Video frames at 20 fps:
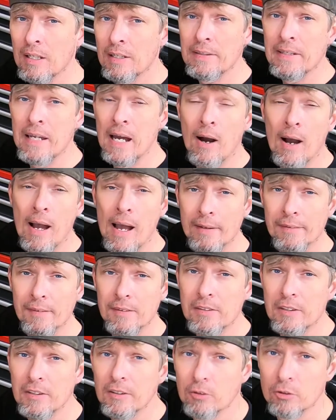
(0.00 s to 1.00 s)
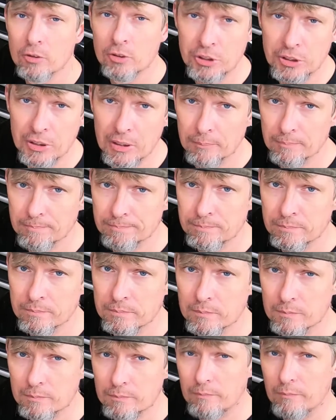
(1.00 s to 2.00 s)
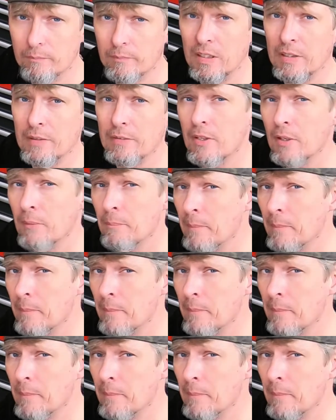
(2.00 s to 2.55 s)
Now at the dealership, the